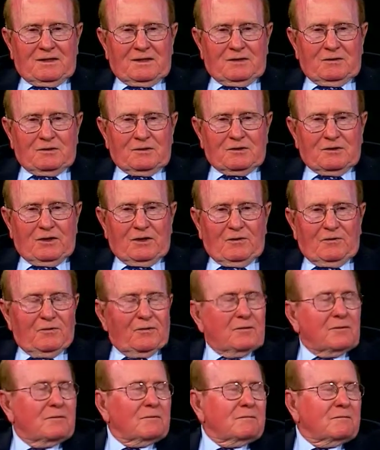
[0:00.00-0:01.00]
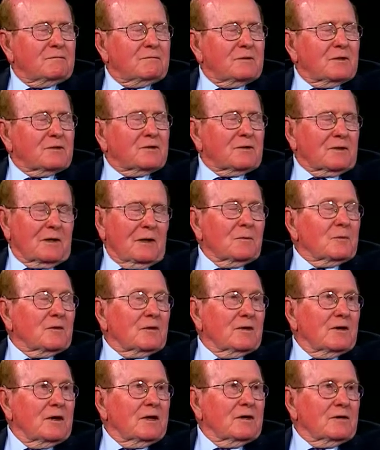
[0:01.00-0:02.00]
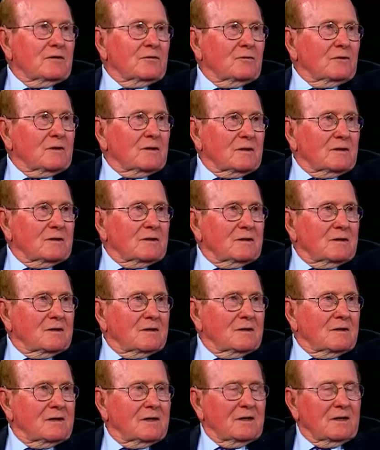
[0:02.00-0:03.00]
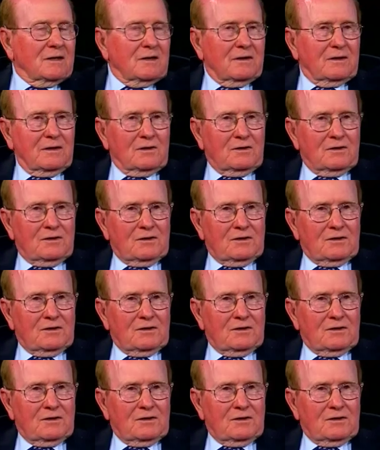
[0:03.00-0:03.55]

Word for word: was there for just a couple of days, really. Okay. And uh,